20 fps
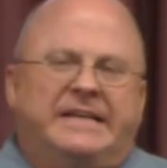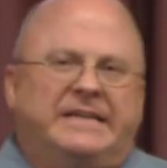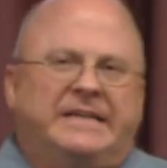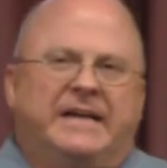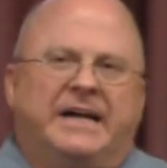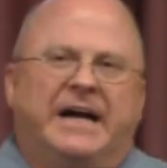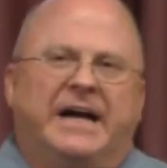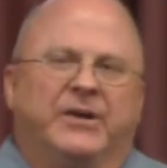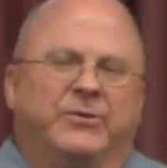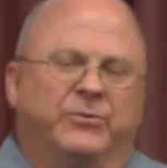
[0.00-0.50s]

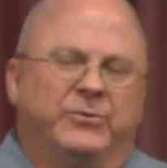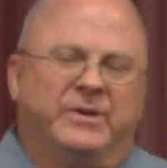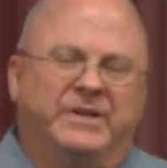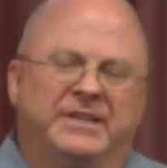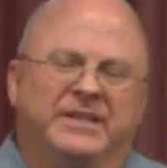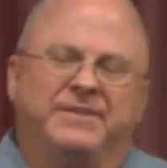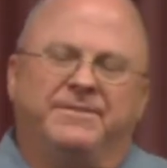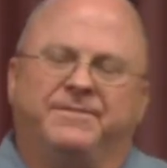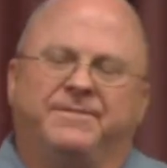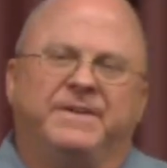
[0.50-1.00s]
I
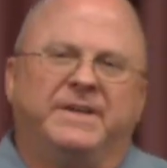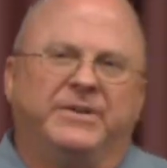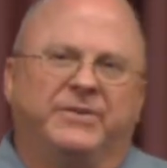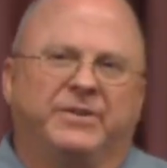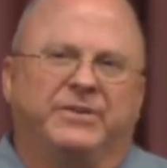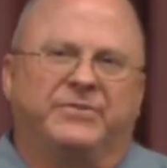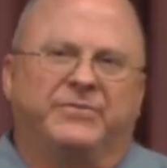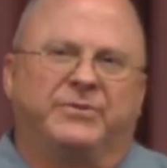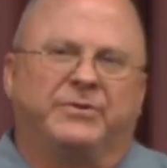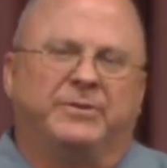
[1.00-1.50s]
really feel
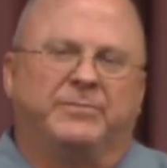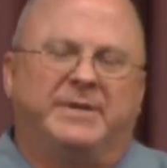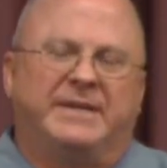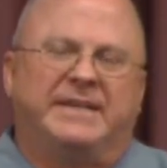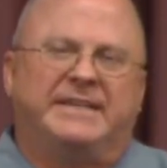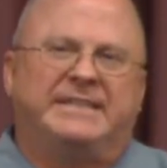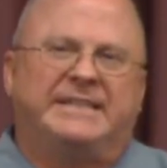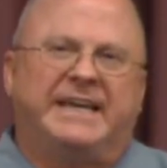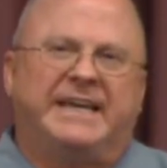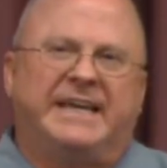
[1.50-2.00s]
there's going to be a
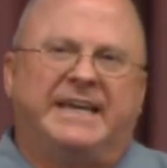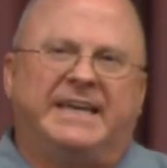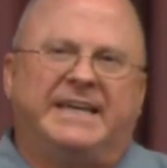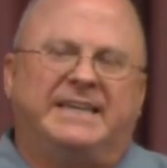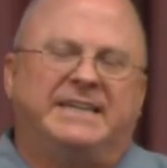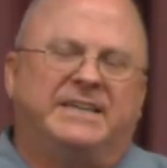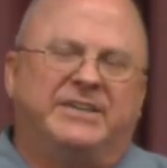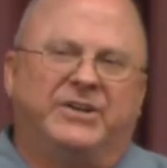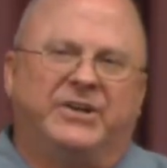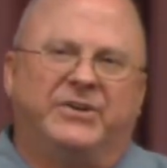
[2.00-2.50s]
day,
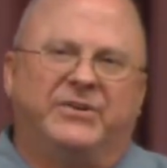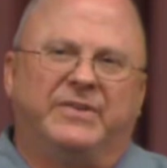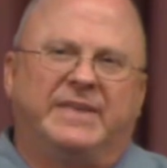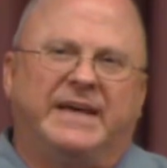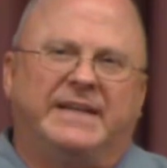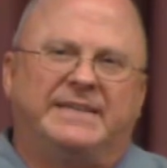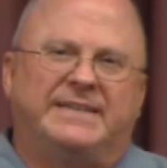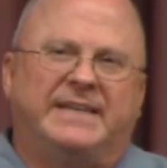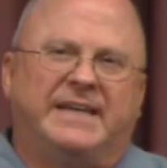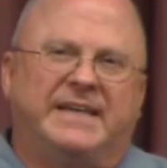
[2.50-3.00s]
you know,
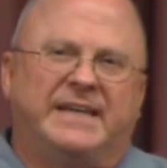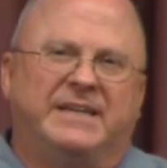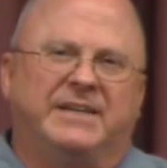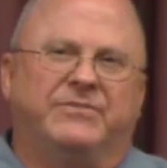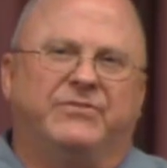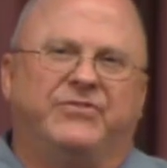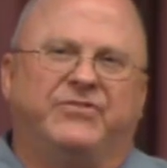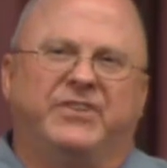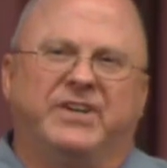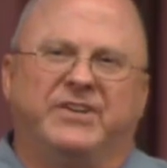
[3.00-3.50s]
that day
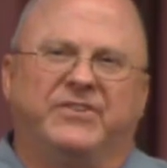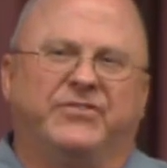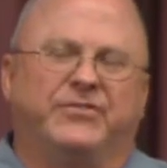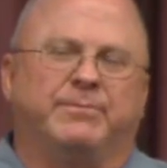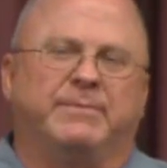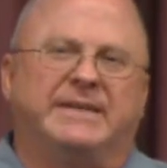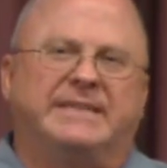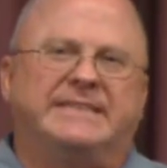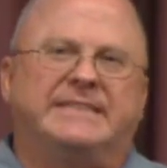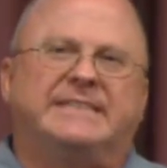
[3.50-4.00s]
of
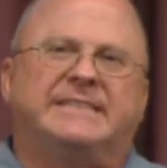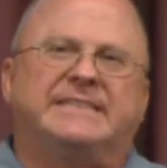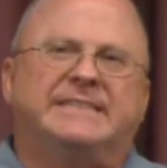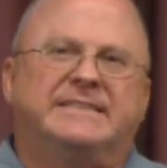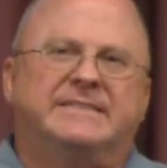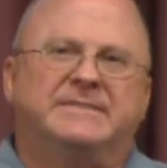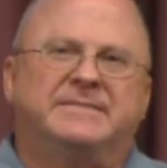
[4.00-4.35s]
judgment,